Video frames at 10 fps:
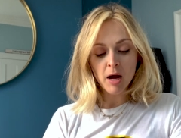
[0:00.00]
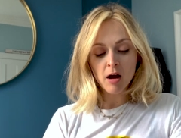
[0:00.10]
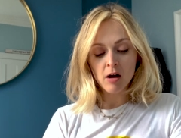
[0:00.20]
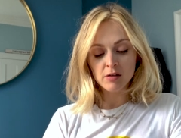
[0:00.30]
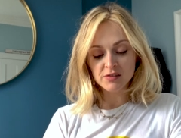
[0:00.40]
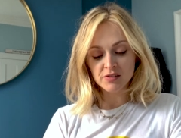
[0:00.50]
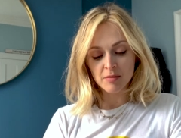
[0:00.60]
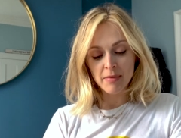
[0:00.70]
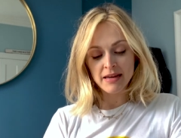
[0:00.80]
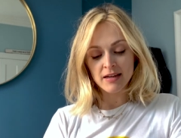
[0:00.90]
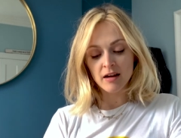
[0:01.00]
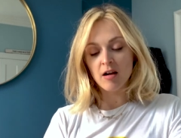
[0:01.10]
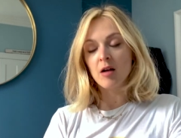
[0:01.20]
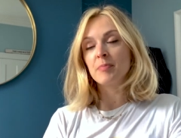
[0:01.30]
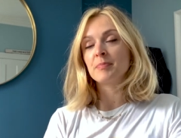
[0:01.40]
parts to
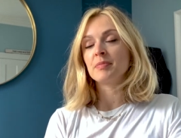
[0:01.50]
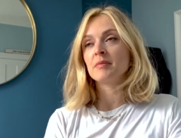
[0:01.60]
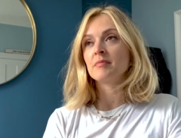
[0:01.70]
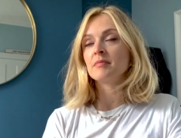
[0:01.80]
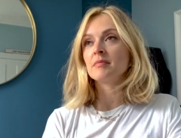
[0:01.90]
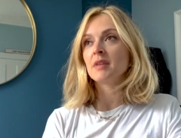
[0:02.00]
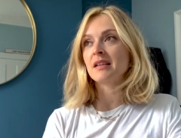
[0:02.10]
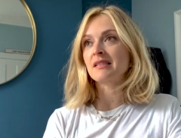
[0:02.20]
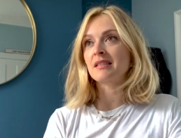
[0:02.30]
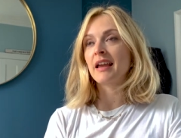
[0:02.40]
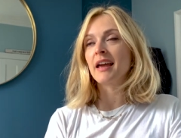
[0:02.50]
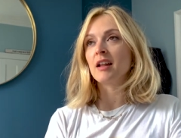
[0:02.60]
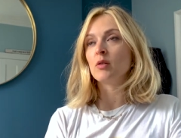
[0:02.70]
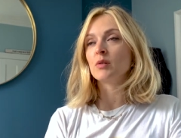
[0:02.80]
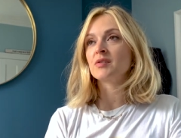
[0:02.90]
making up a skill